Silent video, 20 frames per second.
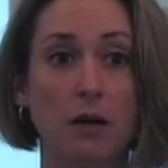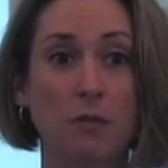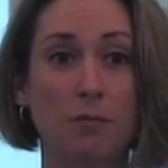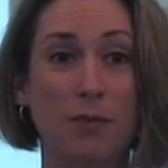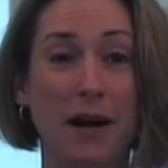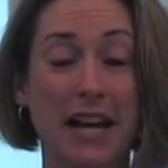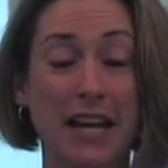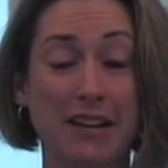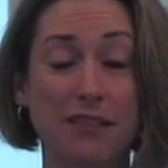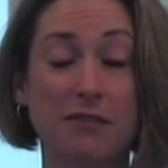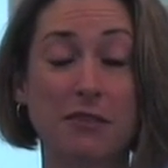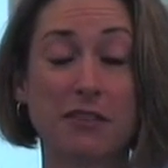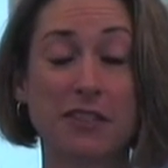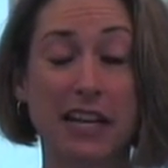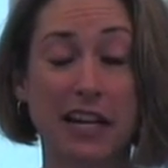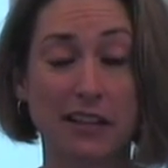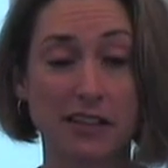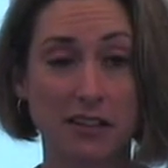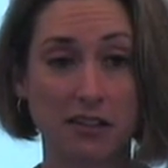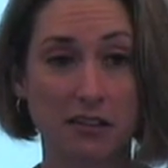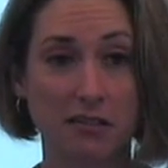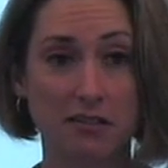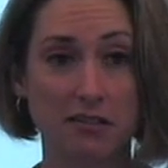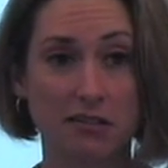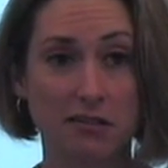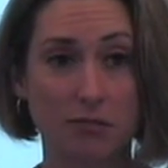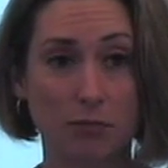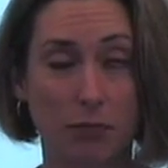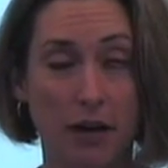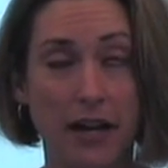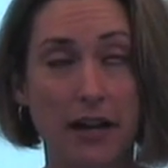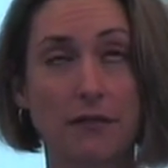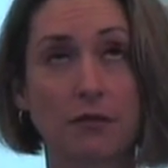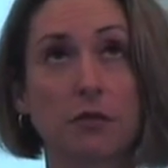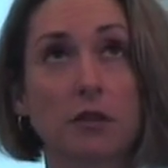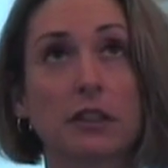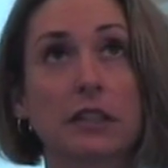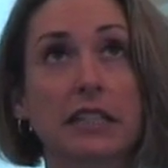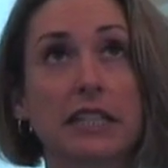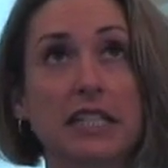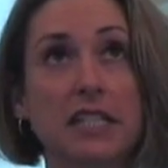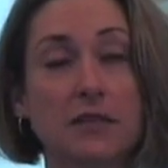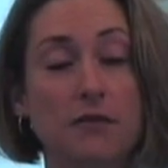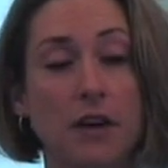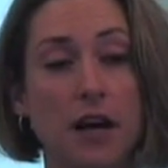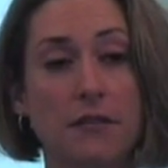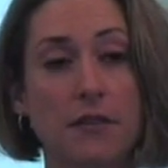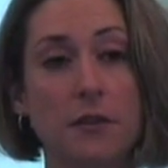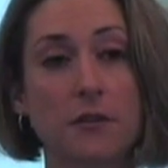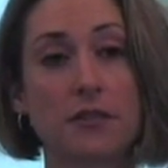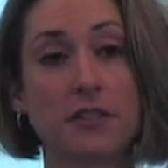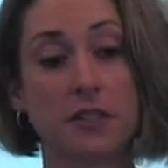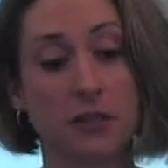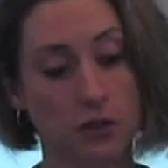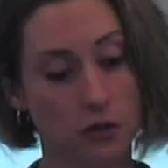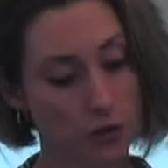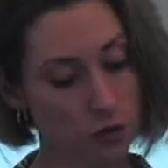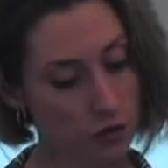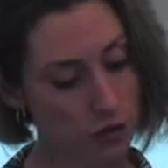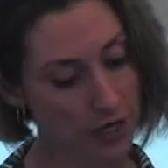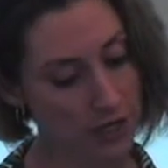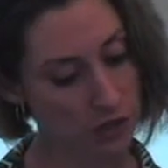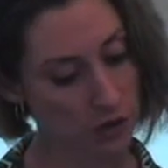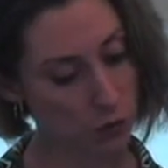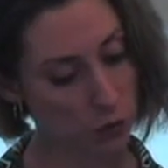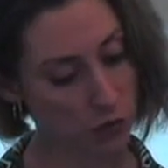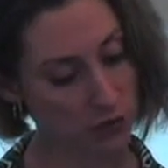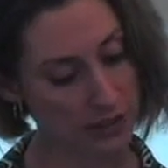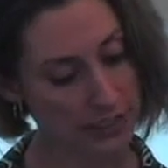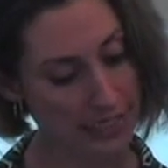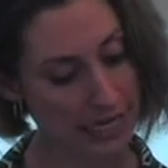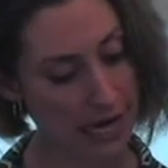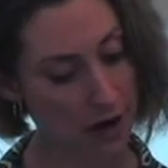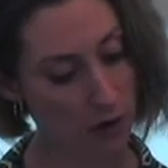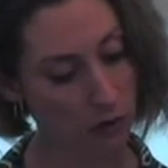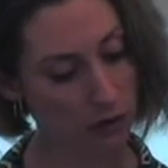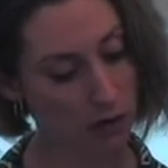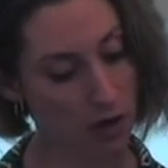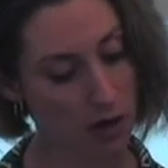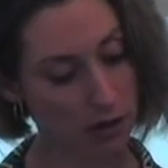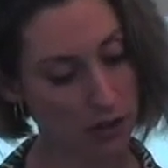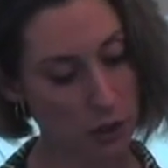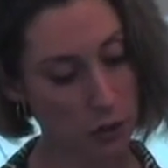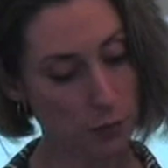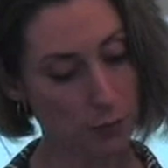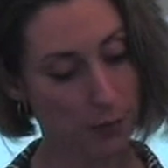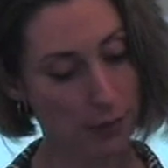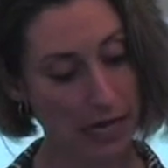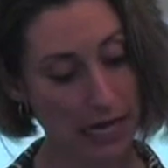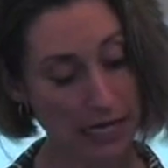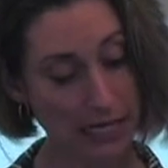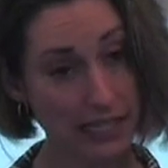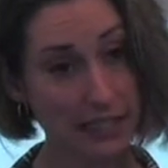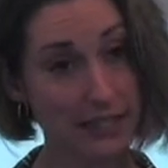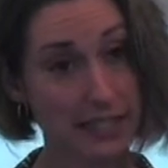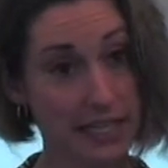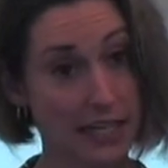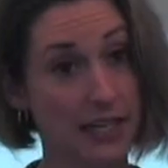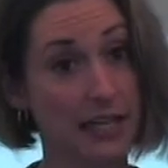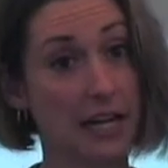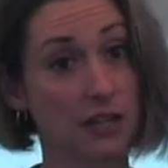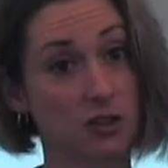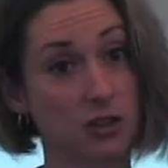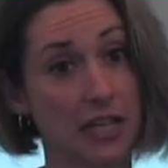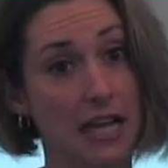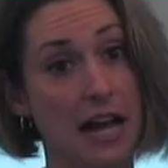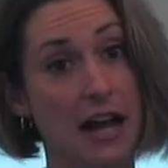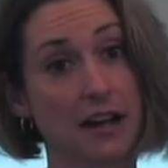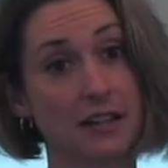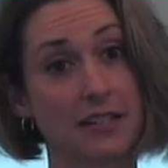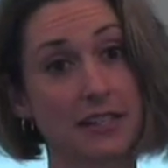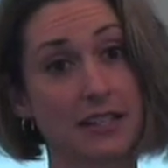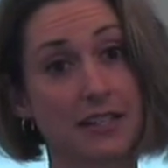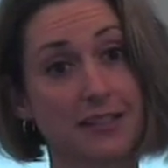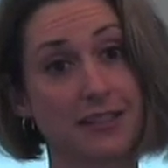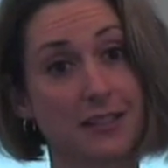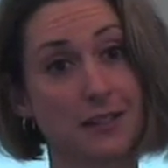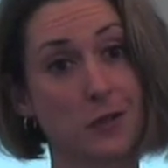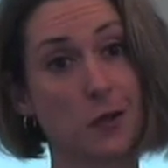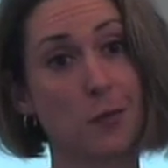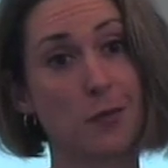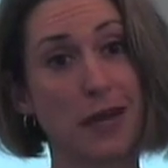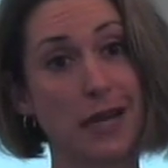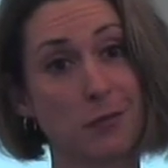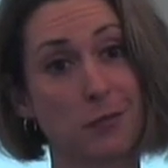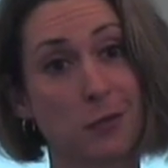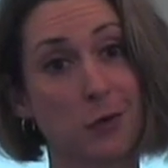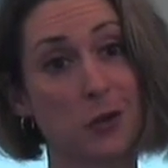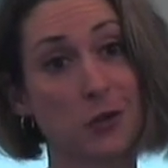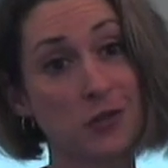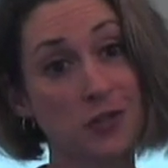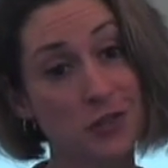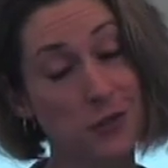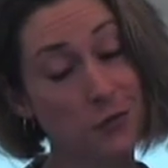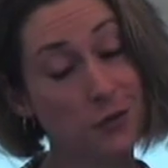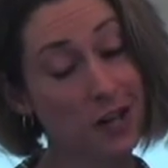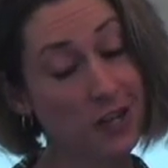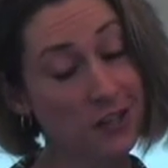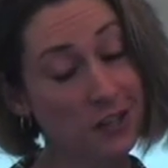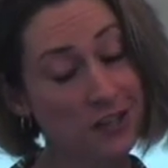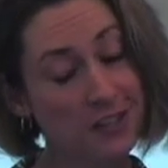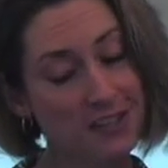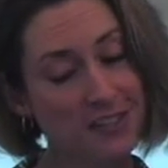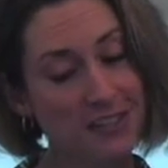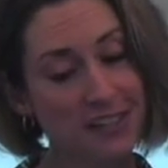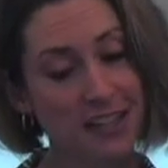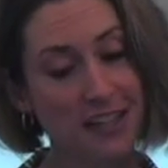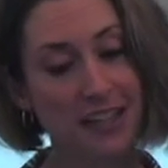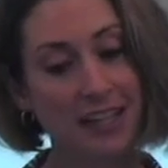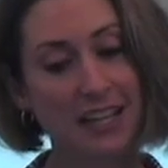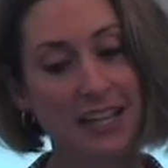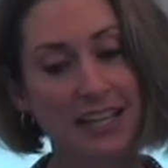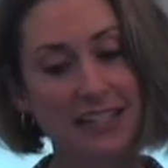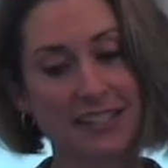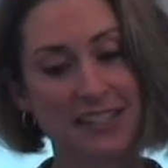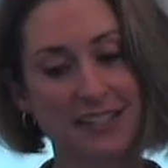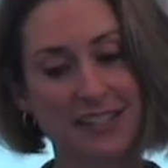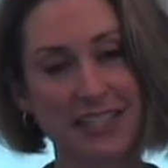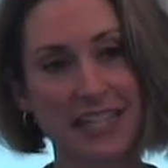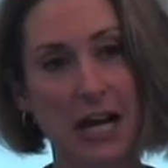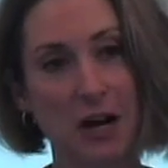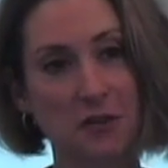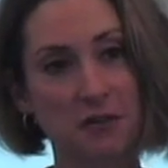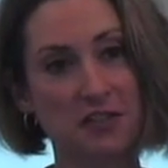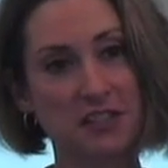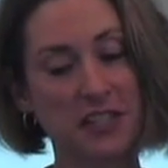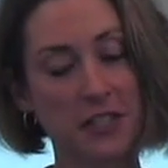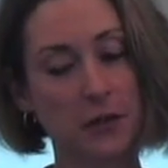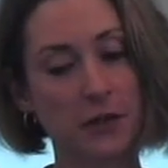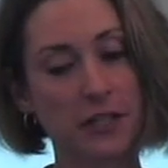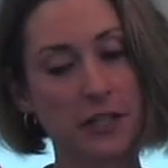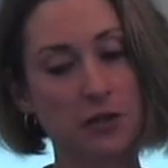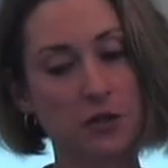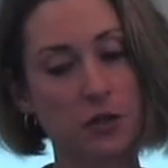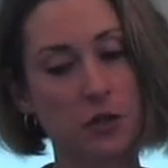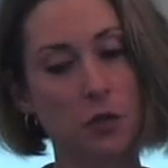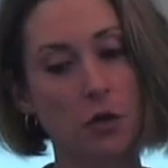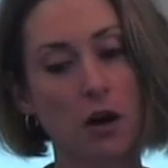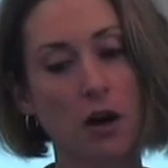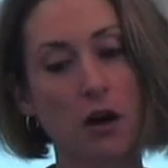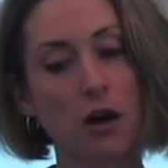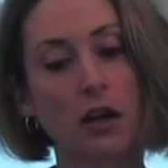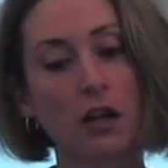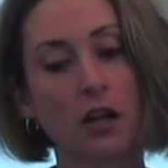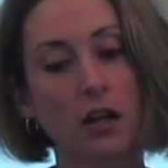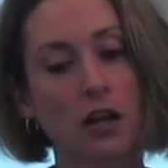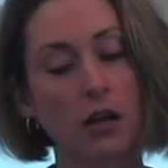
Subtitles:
buy it for 10 years. Buy it for at least 5 years, because search engine will see how long you buy it. They can actually access the domain purchase records to see how serious you are,